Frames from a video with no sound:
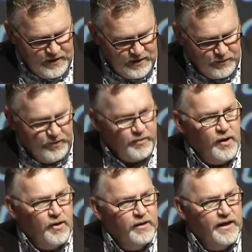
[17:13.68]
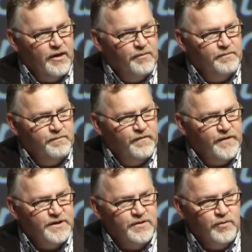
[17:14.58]
So we require all our
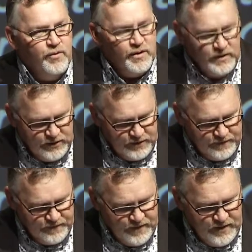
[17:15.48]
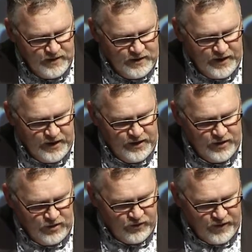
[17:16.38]
physical workers and their
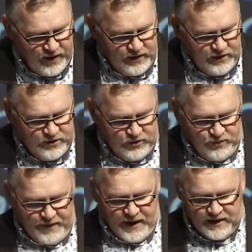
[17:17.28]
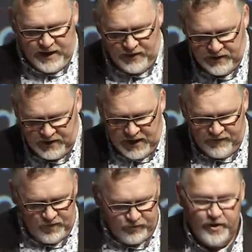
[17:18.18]
contractors to pass health and
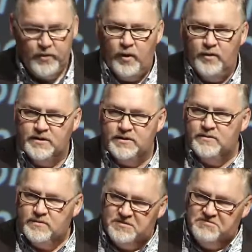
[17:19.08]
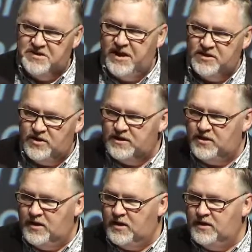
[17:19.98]
safety pre-quals. Sounds
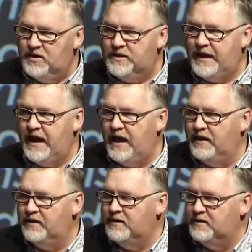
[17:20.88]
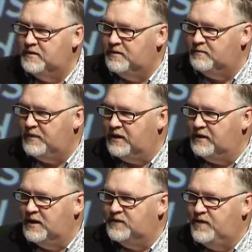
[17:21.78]
like a little tag, but
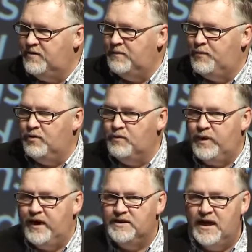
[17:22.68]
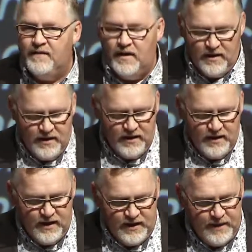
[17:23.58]
it's very important we actually have
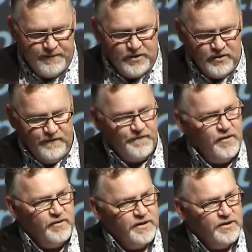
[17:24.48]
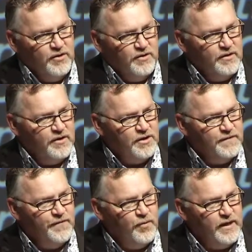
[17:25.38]
an absolute focus on those
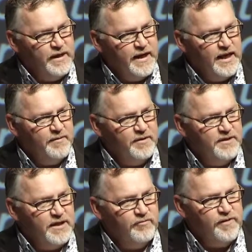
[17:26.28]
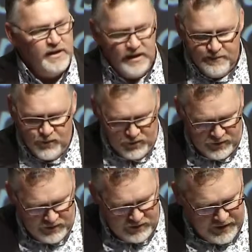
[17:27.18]
4 key elements that are really
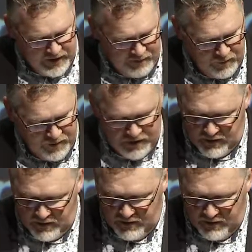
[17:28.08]
important within